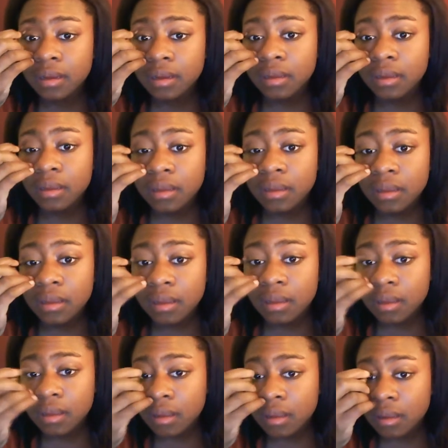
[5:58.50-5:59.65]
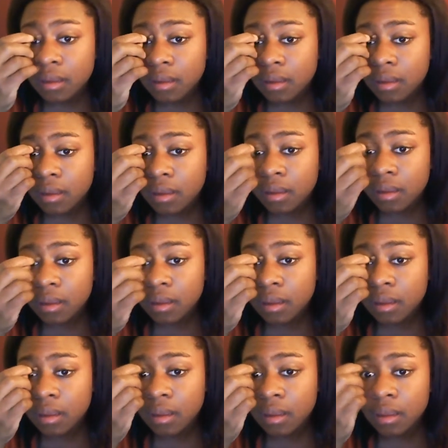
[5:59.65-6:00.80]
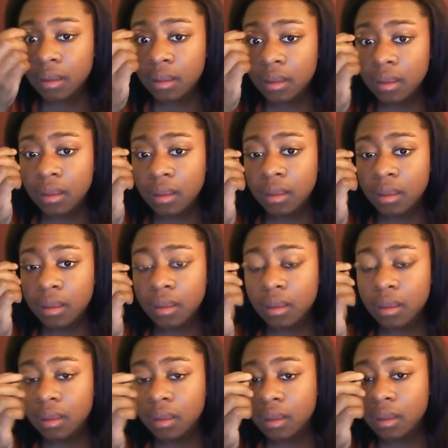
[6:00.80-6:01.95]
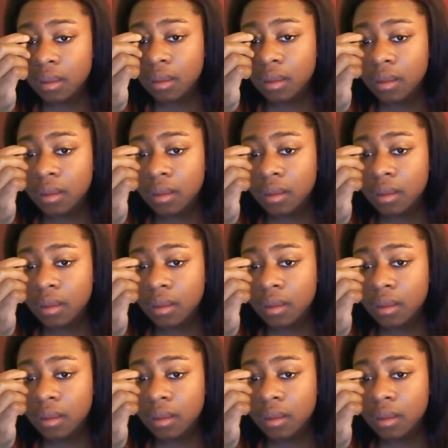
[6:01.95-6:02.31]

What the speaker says: (silence)